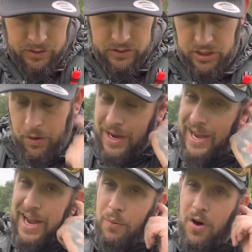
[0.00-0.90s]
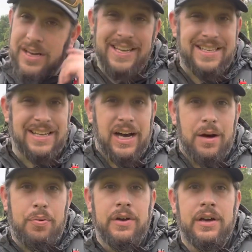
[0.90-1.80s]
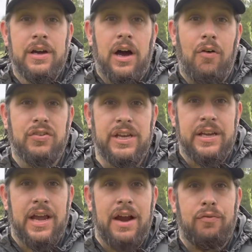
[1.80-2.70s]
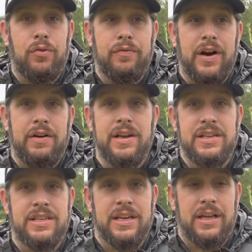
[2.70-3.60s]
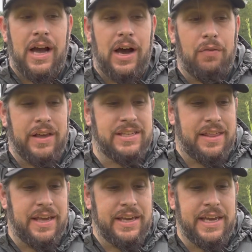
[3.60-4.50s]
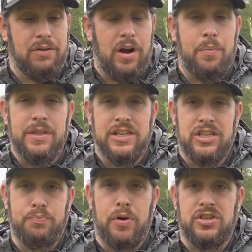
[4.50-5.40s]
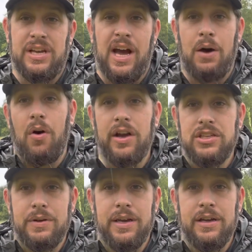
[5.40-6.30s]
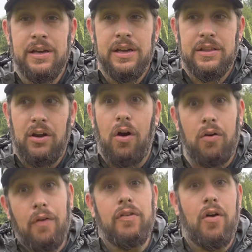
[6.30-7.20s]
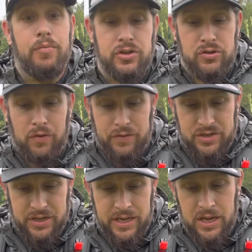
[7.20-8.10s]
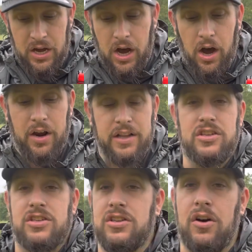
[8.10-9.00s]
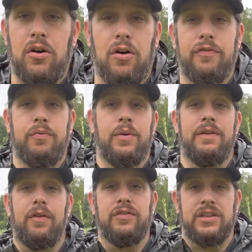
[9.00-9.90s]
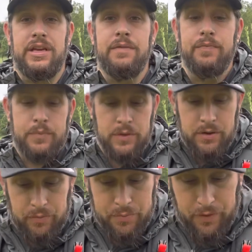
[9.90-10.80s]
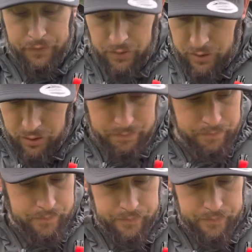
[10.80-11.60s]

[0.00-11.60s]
So how I set it up, obviously everyone varies how they set their gear up. This is personally how I do it. There are other options, obviously. I like to start off with, obviously, from your fly line,